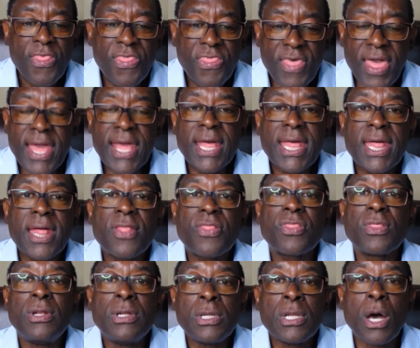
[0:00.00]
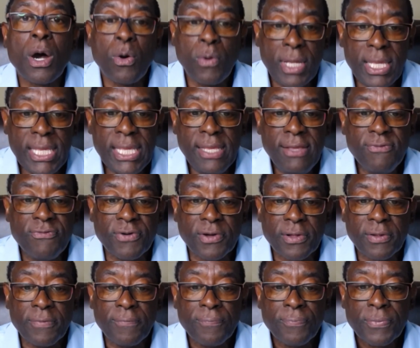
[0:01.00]
Thinketh no
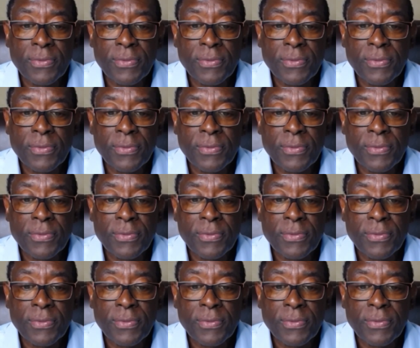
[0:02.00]
evil.